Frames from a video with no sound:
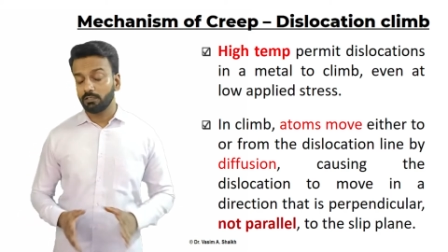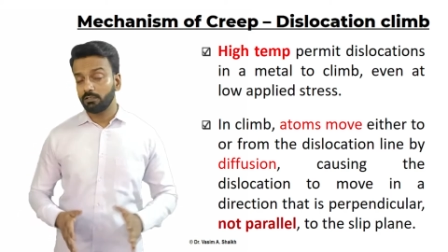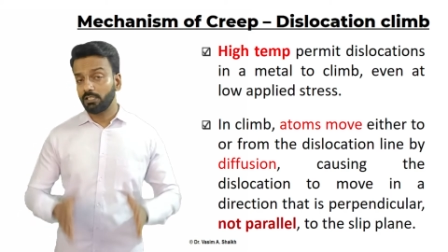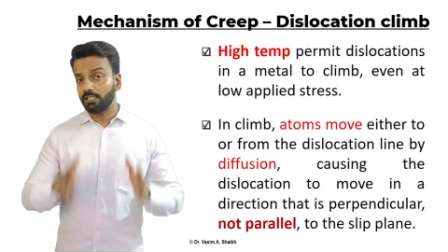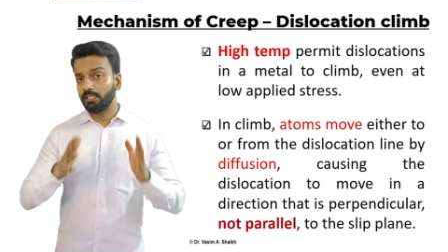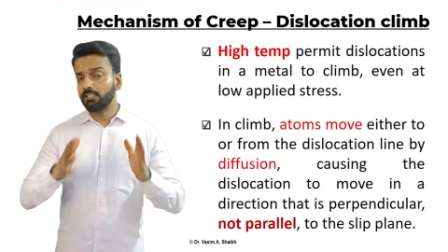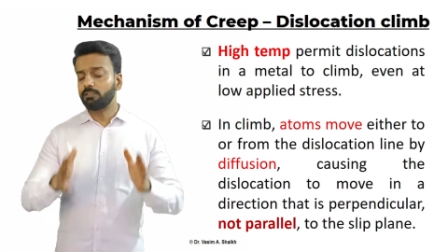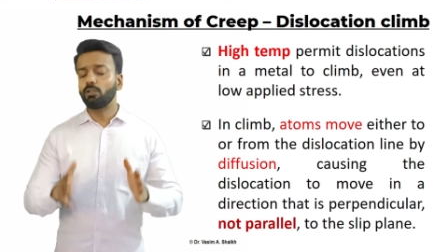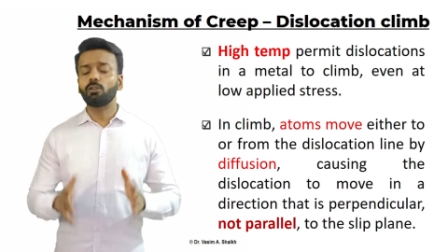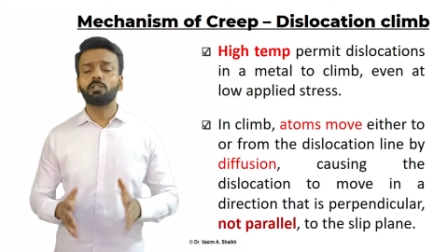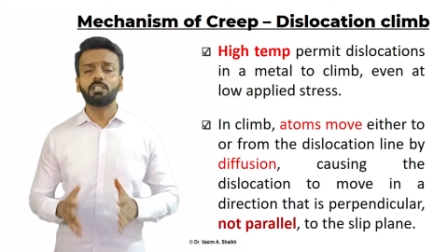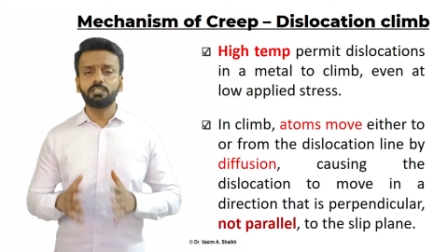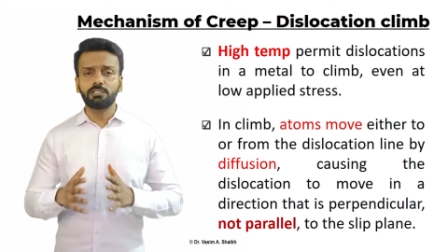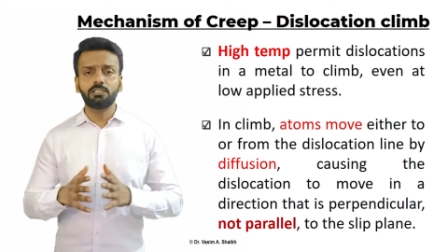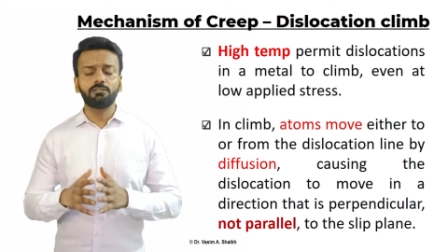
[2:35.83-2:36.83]
The
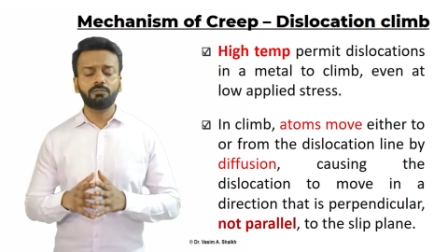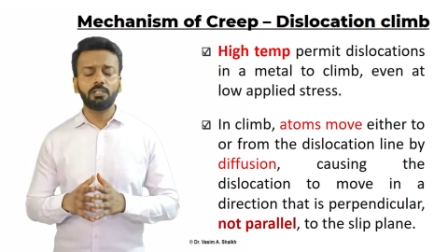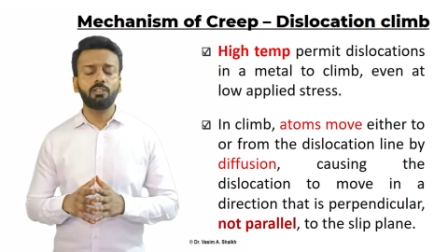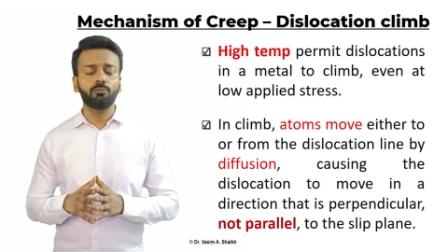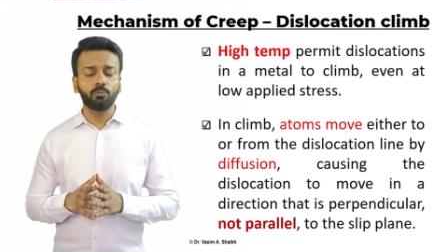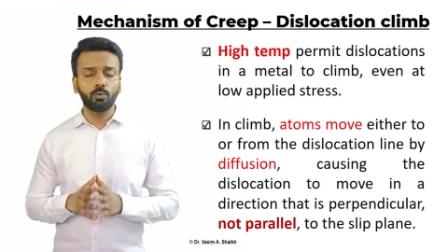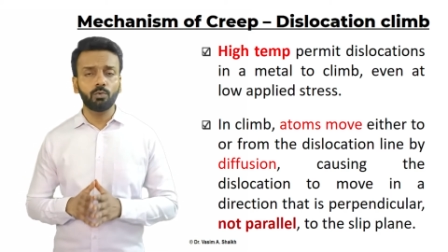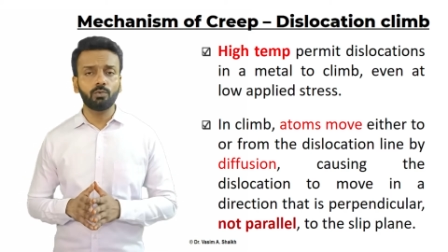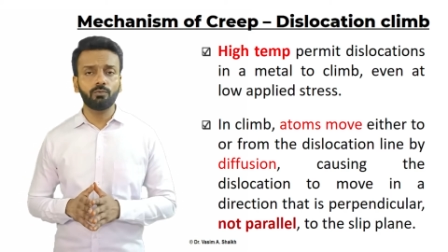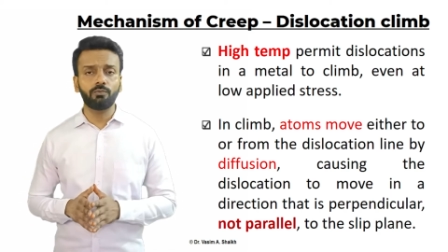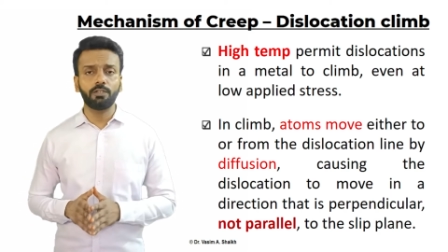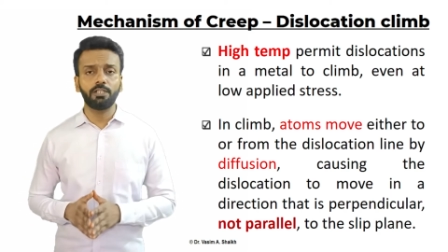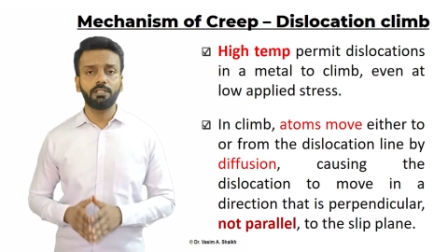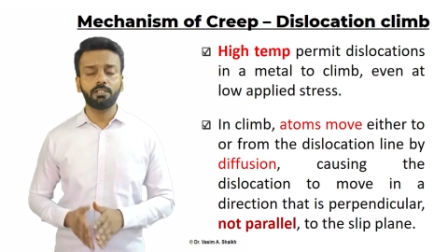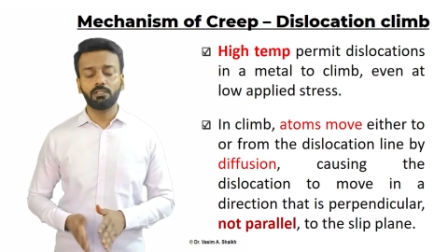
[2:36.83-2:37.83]
dislocation will
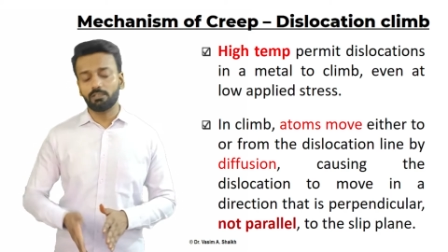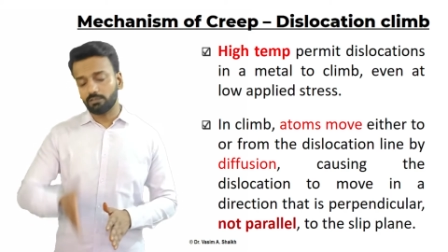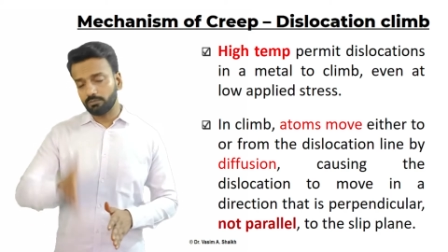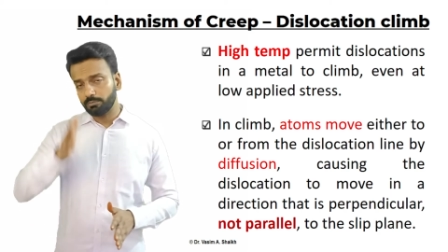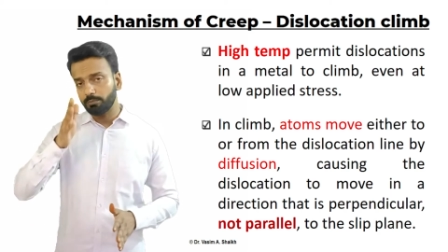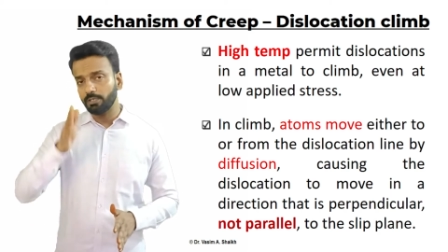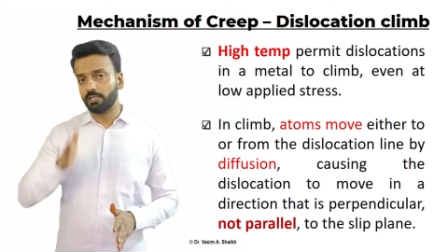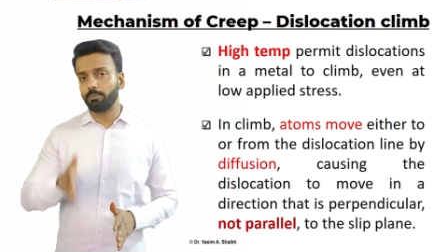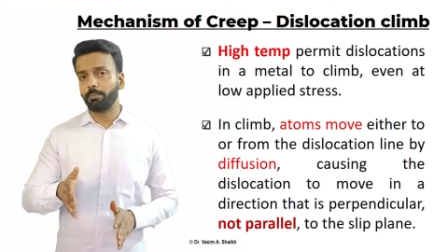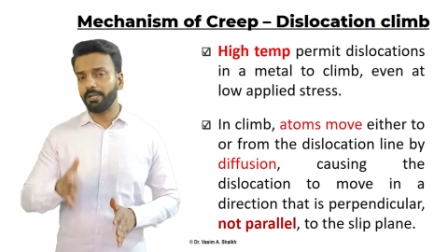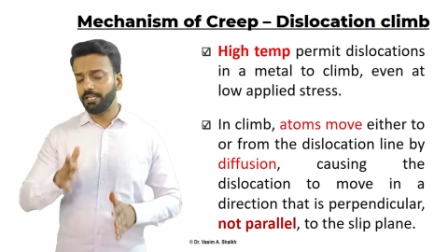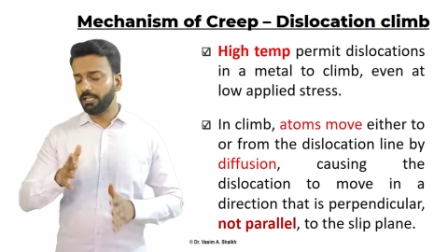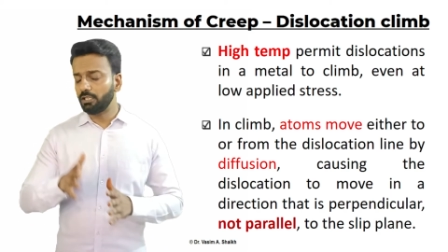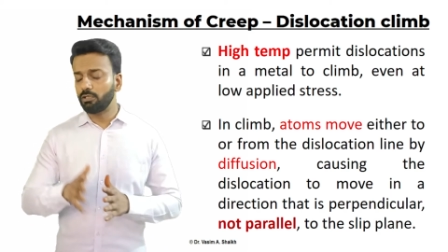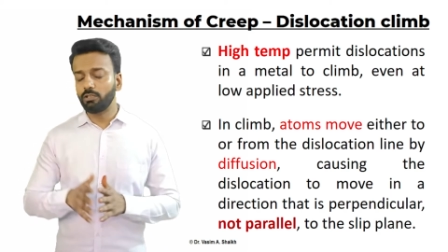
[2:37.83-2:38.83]
move in a
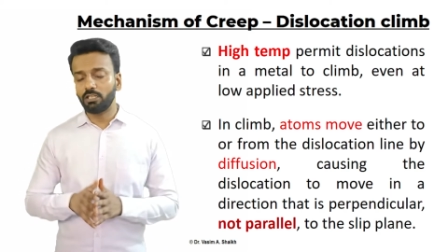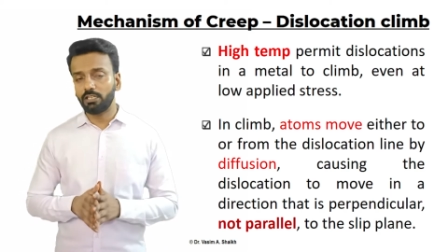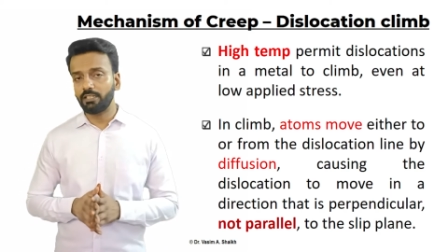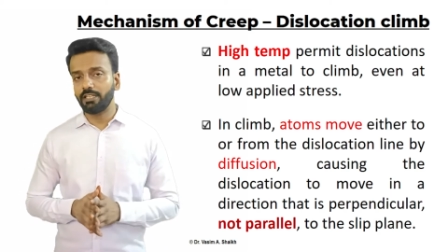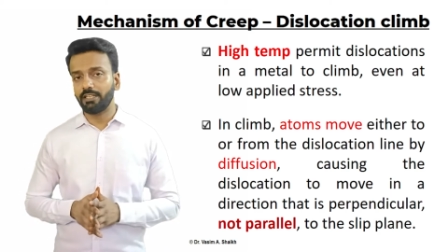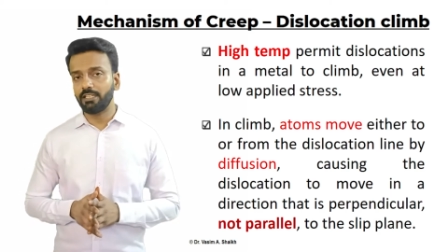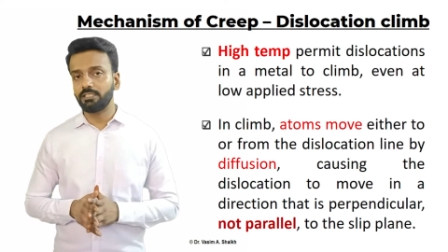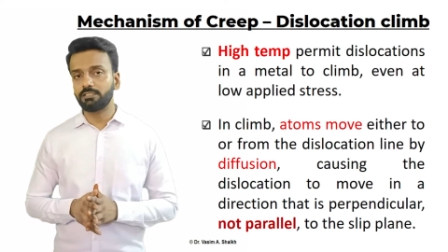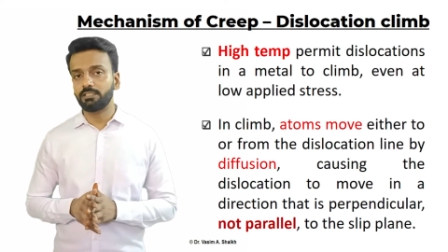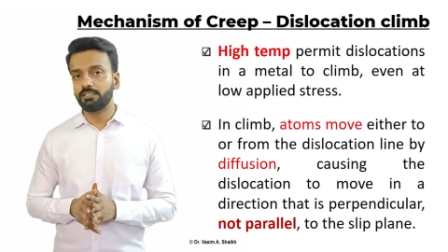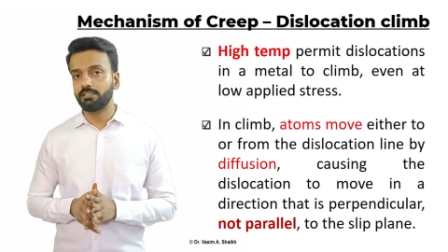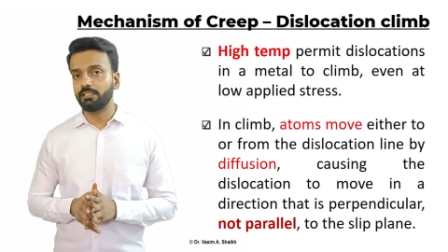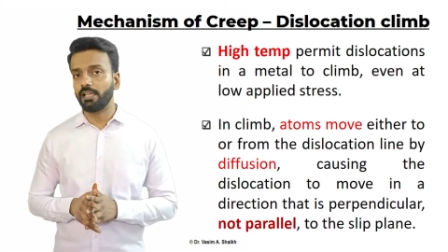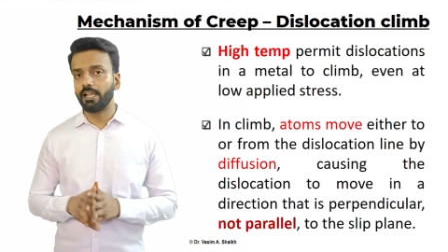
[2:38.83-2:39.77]
perpendicular direction,